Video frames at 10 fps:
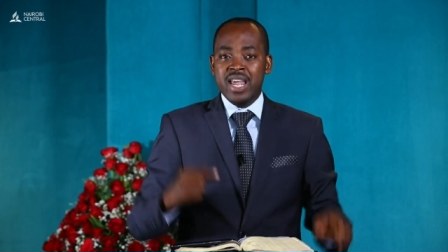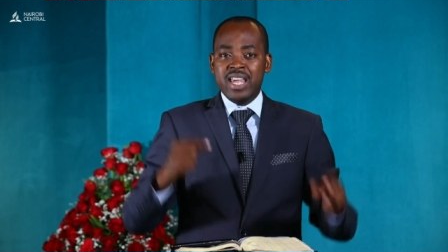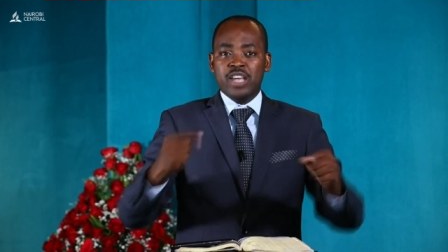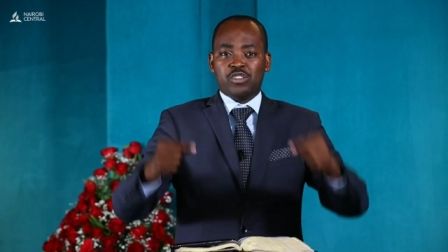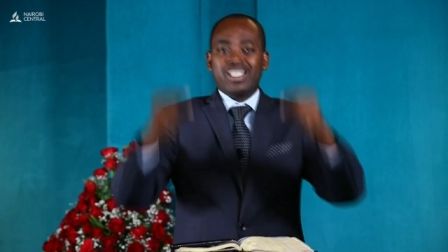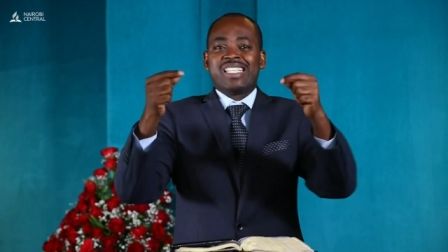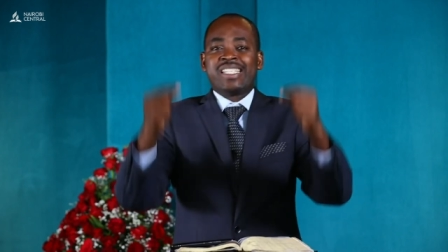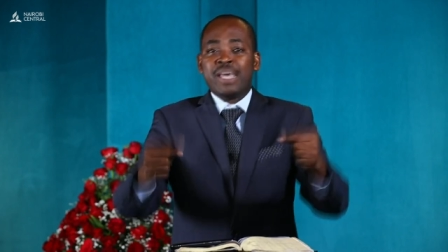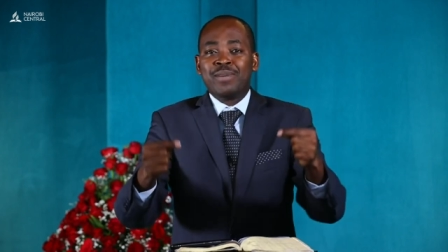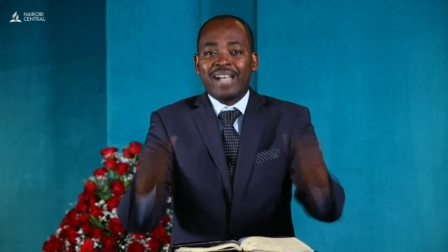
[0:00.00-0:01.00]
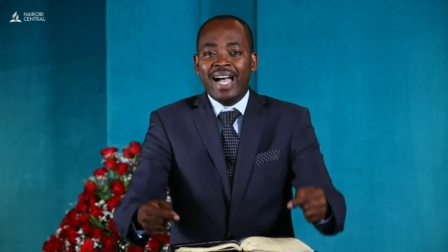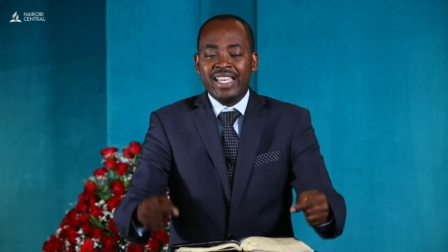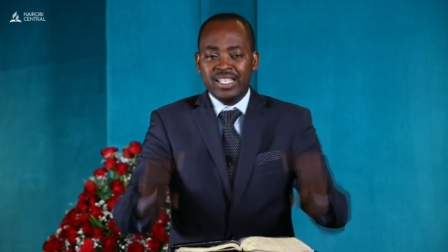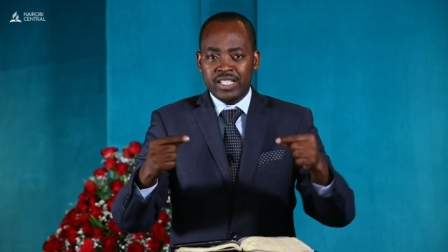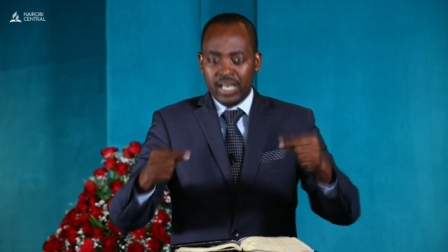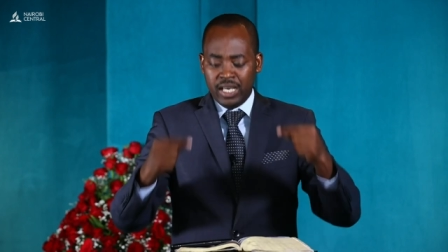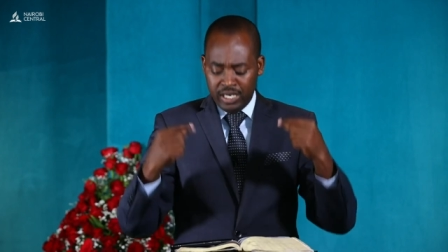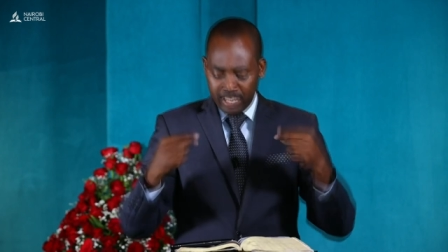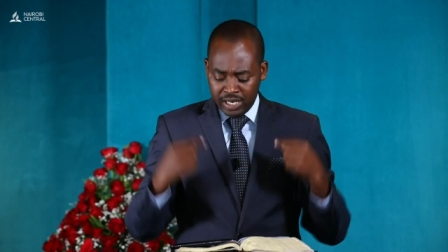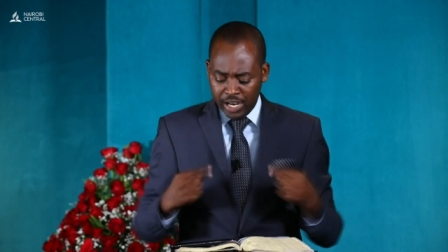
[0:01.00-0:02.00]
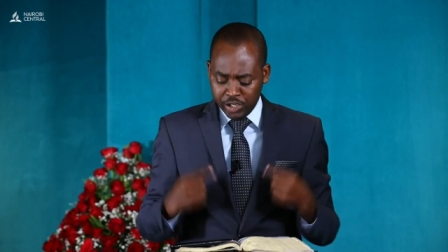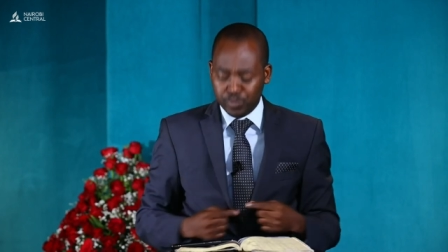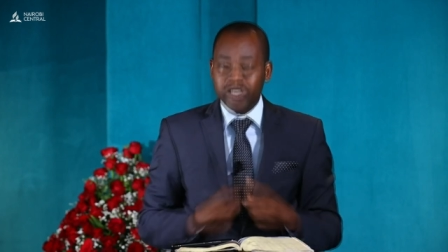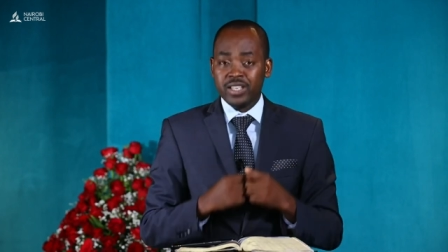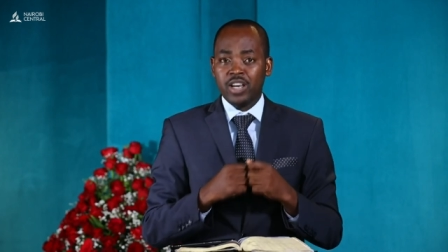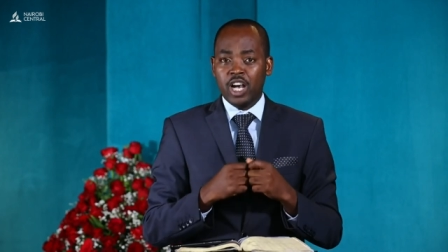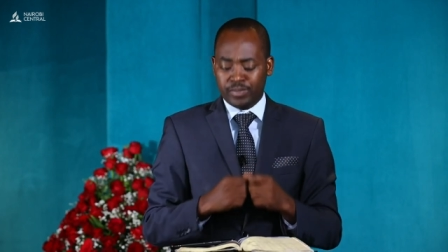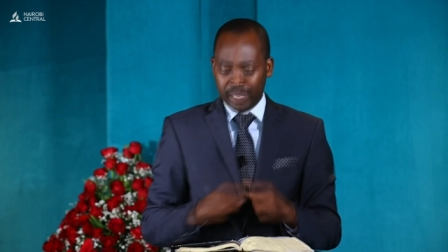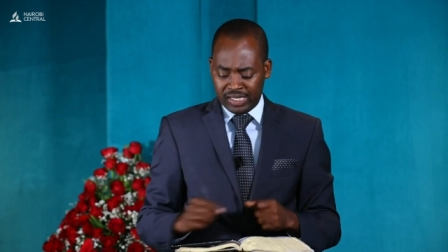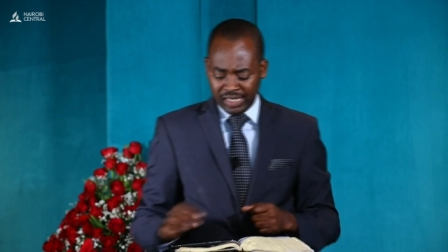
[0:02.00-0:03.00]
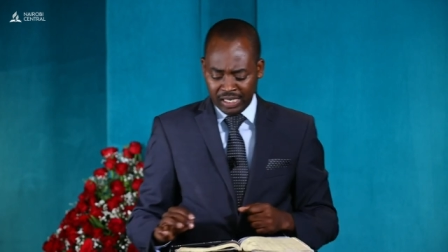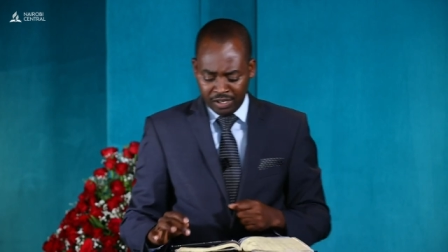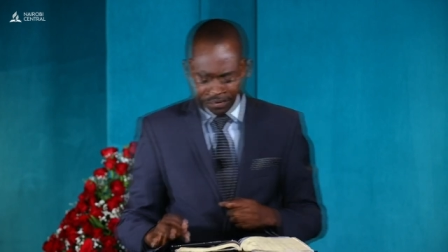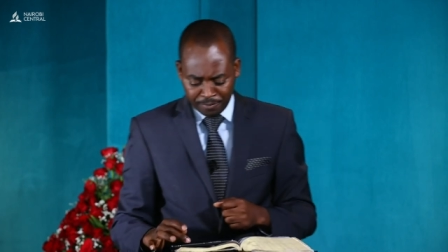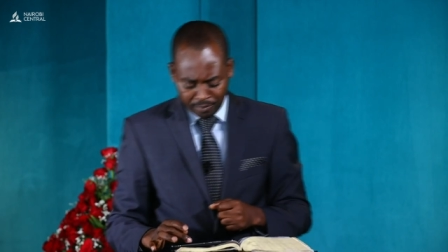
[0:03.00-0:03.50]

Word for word: He is the same kind as me, as myself.